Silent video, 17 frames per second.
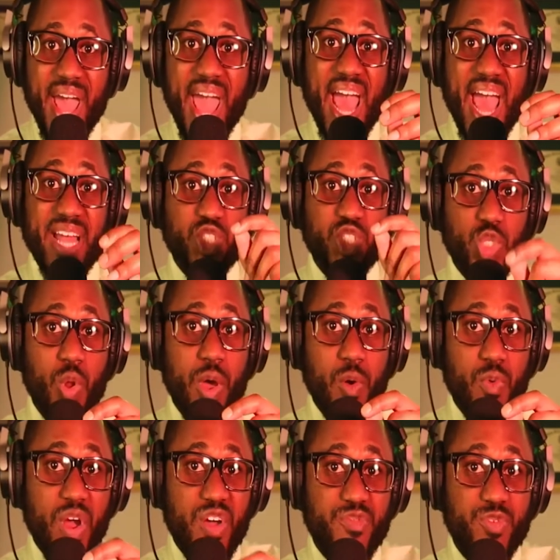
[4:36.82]
and slowing
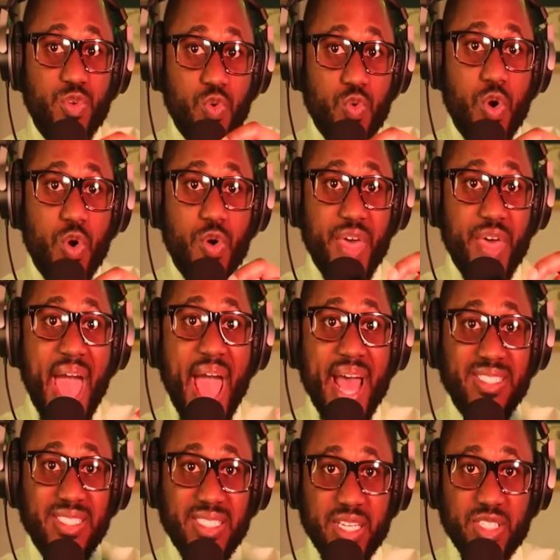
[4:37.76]
revenue growth
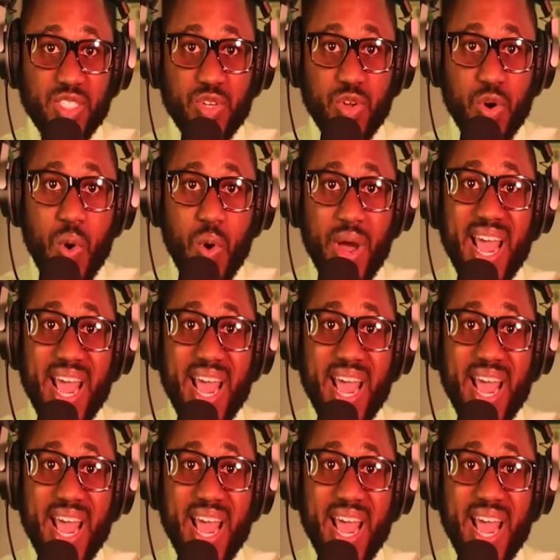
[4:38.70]
at SentinelOne